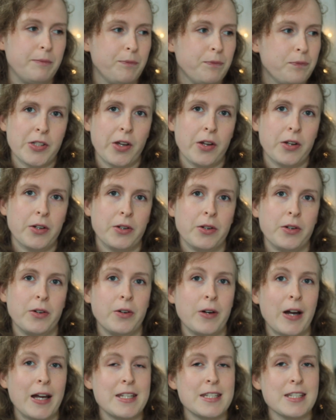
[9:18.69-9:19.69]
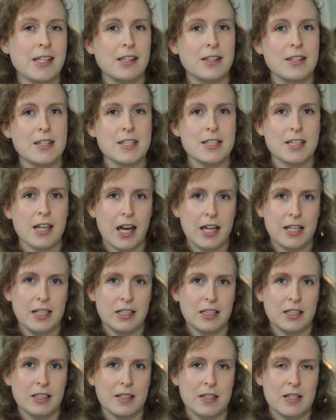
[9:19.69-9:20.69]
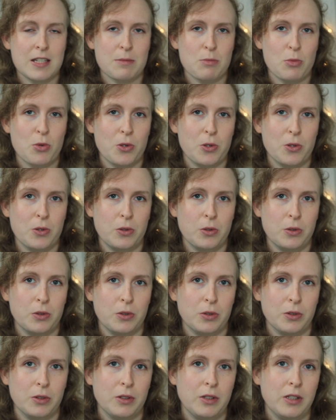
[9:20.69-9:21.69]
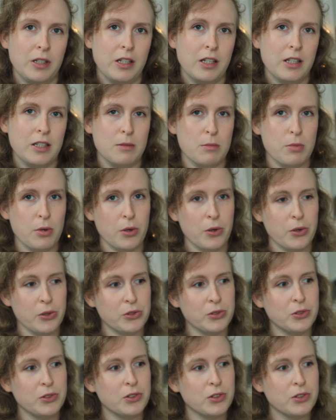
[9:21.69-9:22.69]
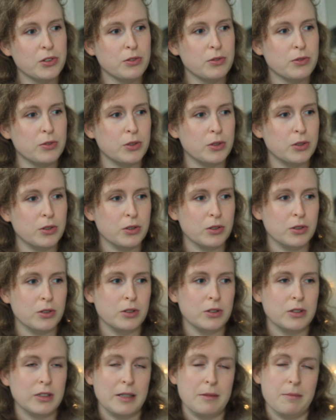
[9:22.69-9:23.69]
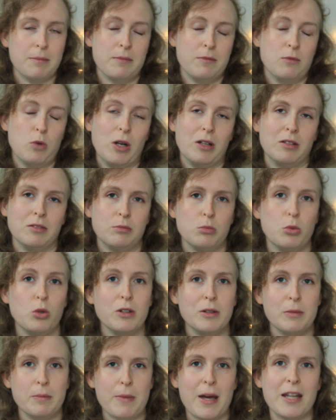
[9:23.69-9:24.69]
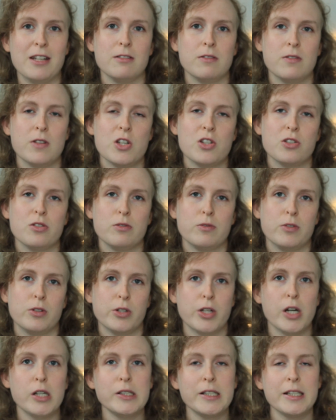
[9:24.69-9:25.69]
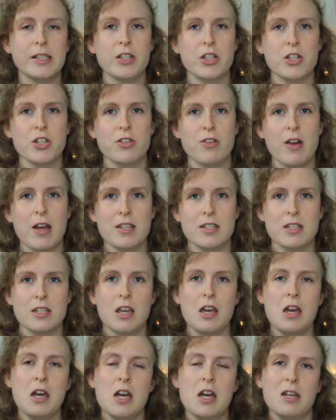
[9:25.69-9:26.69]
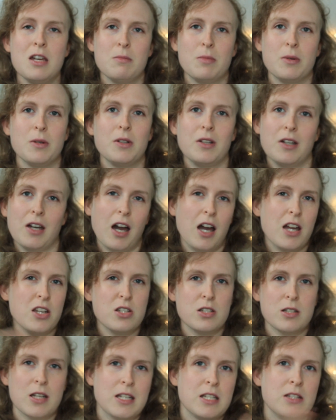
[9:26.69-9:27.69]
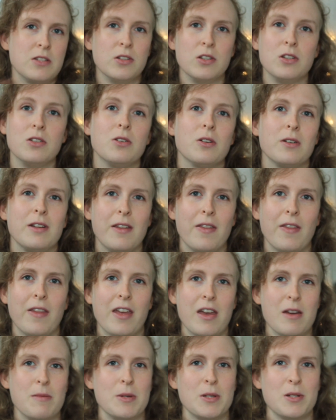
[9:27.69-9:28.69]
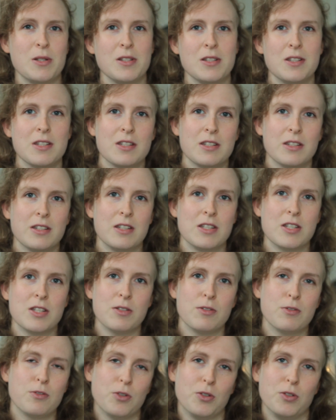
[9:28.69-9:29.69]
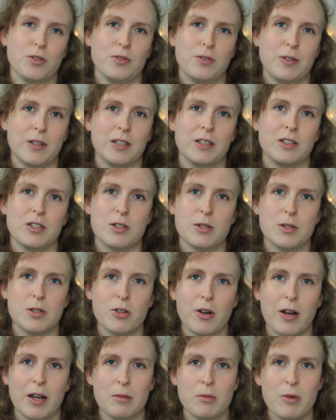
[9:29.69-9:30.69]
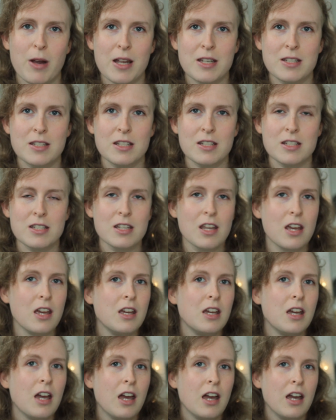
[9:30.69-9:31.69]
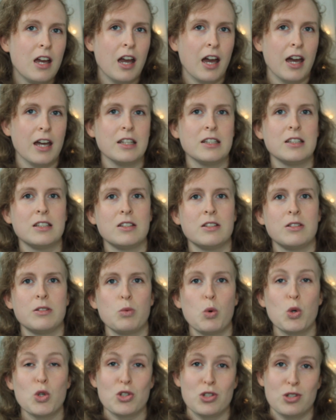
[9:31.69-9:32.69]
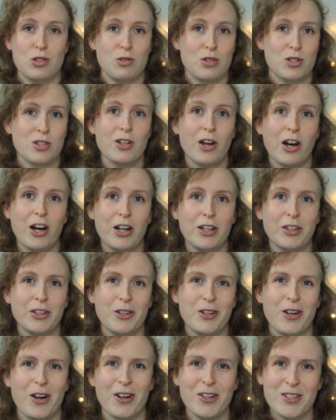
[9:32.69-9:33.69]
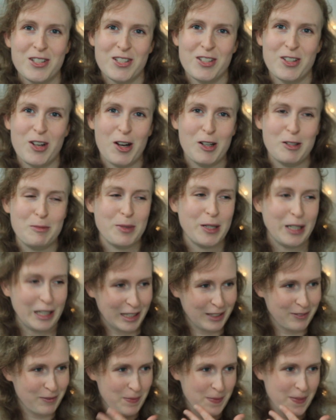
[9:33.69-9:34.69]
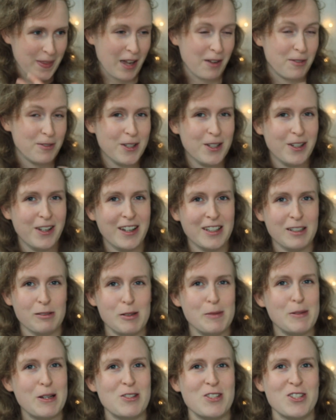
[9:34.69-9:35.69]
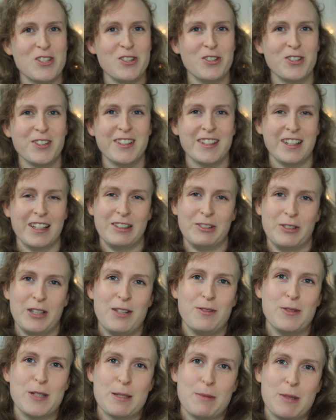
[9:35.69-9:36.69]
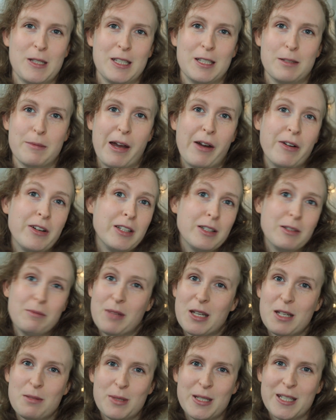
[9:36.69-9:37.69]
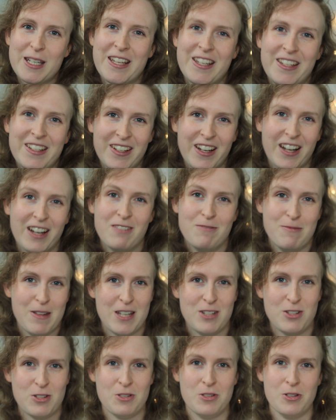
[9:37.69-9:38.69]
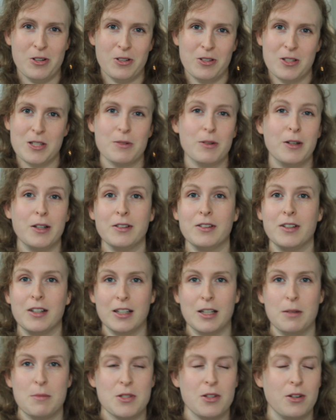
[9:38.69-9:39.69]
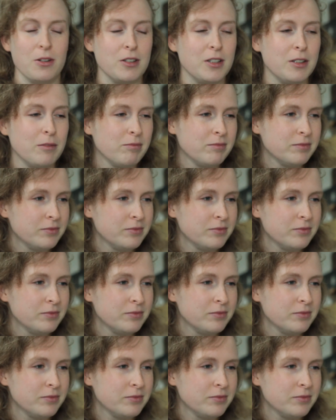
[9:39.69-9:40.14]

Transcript: So I'd say that sighing is more important for, and well, more beneficial for lowering your stress, but I just added the yawn in there because it's a fun thing to try and practice, and once you start you can't stop. I feel like I'm about to yawn now, even speaking about it. Maybe I've made you yawn as well, and I'm sorry.